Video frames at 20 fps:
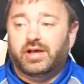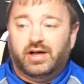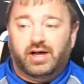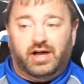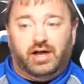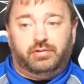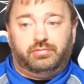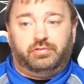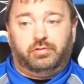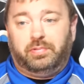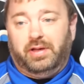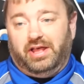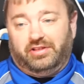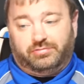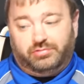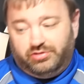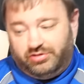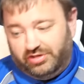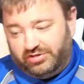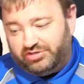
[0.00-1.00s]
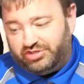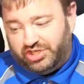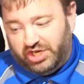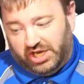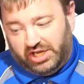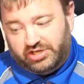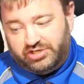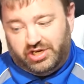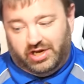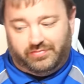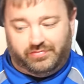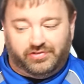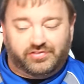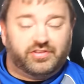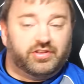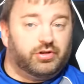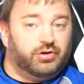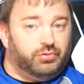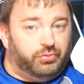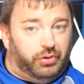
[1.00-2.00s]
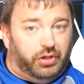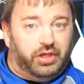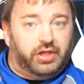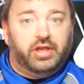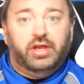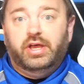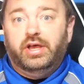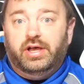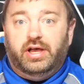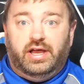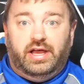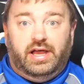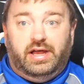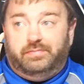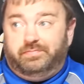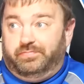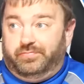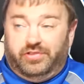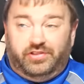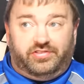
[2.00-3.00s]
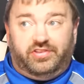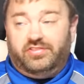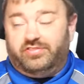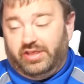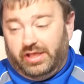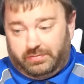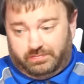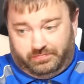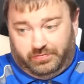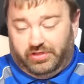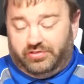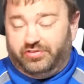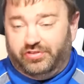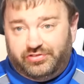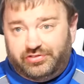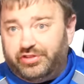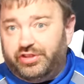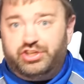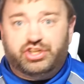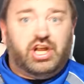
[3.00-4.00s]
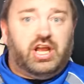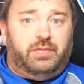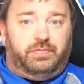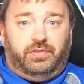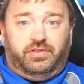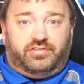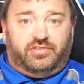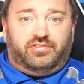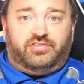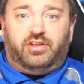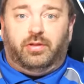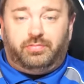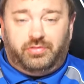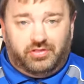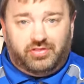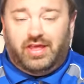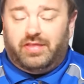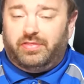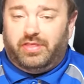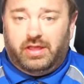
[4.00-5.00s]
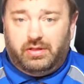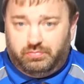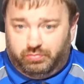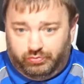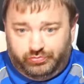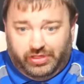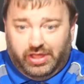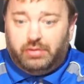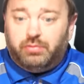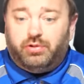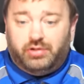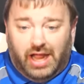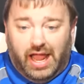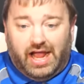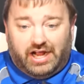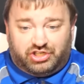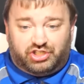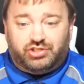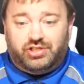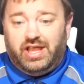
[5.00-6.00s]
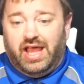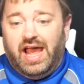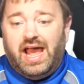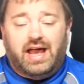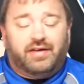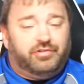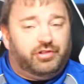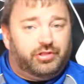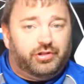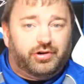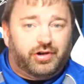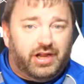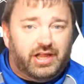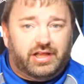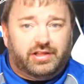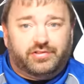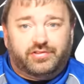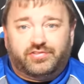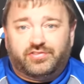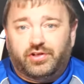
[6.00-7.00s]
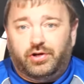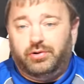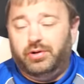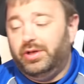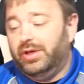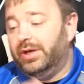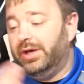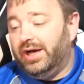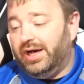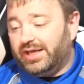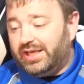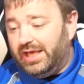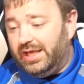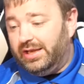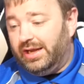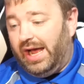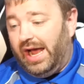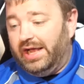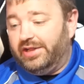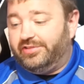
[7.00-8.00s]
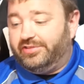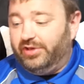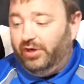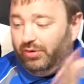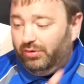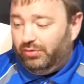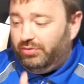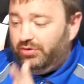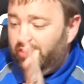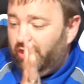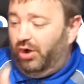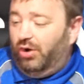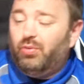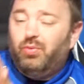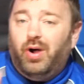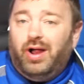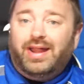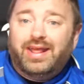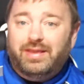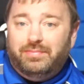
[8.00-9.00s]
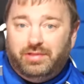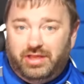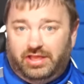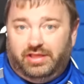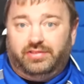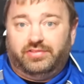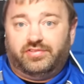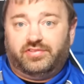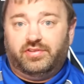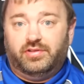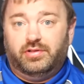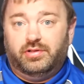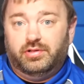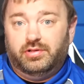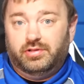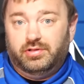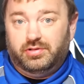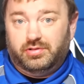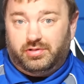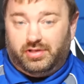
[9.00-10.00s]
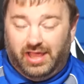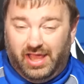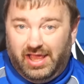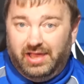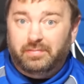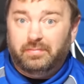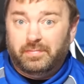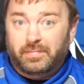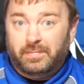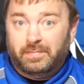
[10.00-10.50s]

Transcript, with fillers: Uh, the password does change every single week, and this is like this is legit. This is something that they they would actually have in their hands. So again, I don't know what it means. Okay."